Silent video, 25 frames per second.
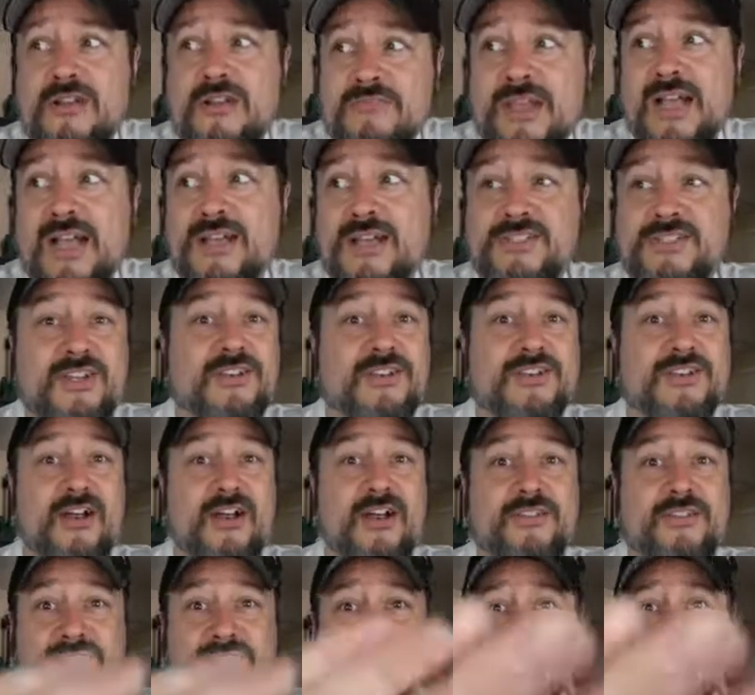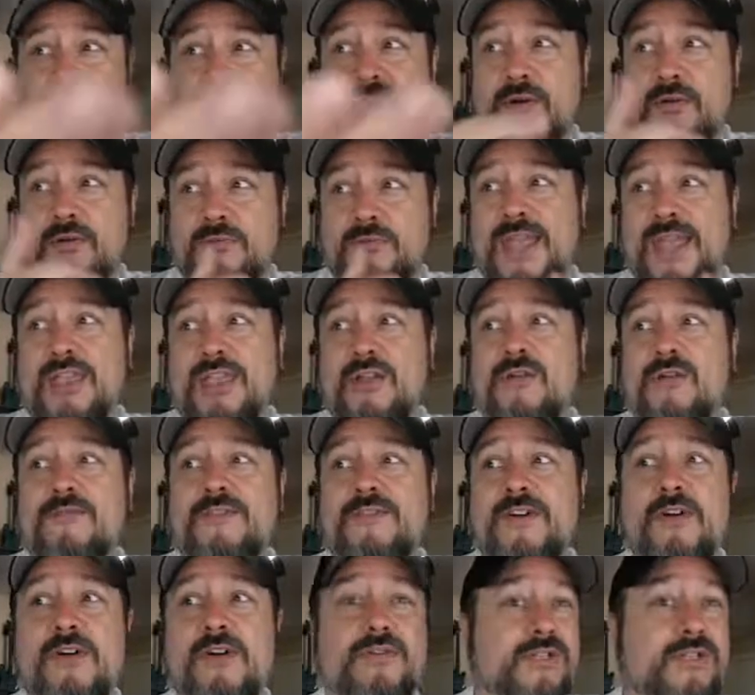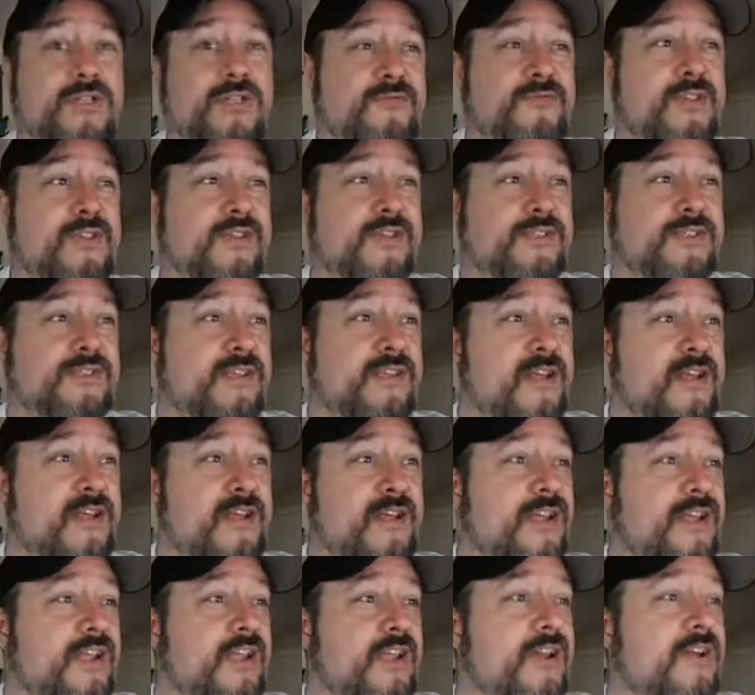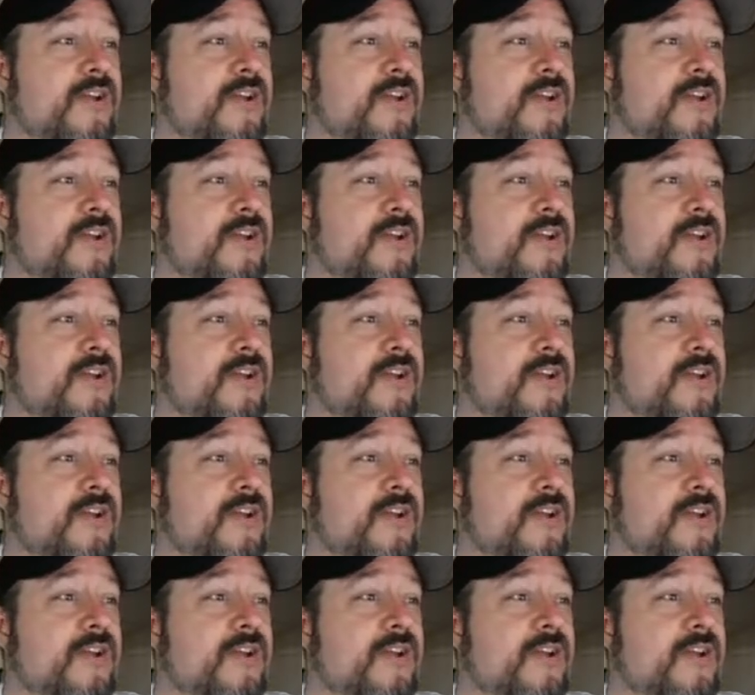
As you can tell, this is set with manual focus for this video.